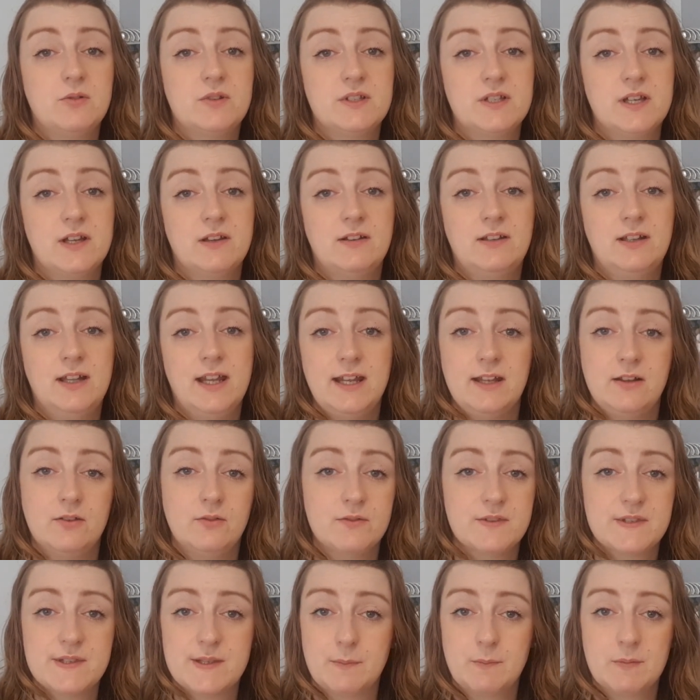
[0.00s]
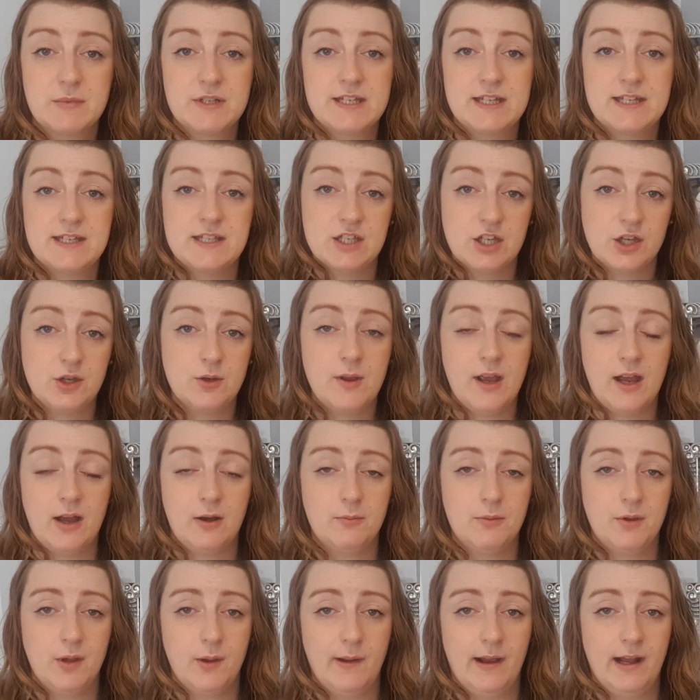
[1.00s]
to lean on somebody to
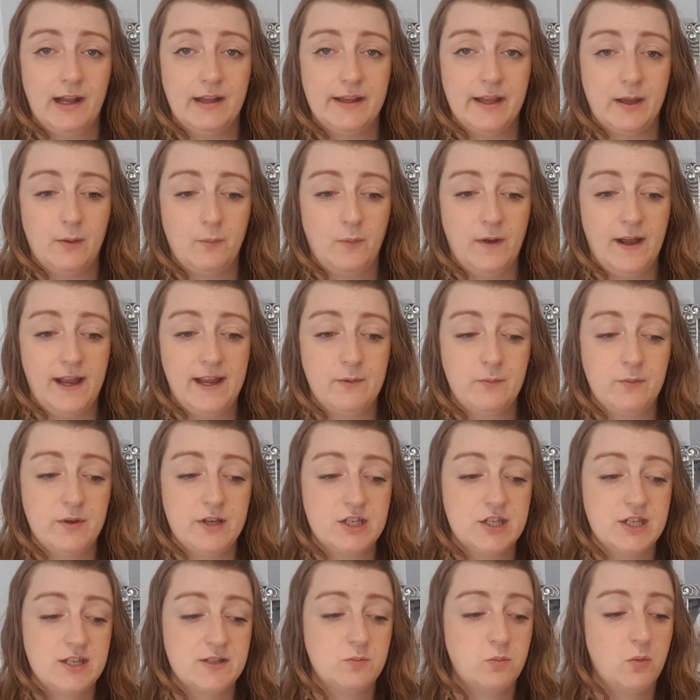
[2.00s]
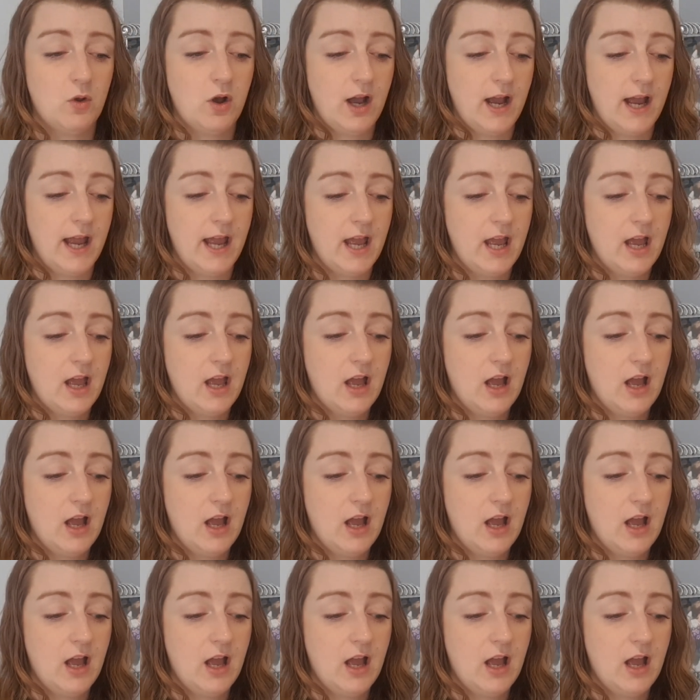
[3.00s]
help you out that way, which is why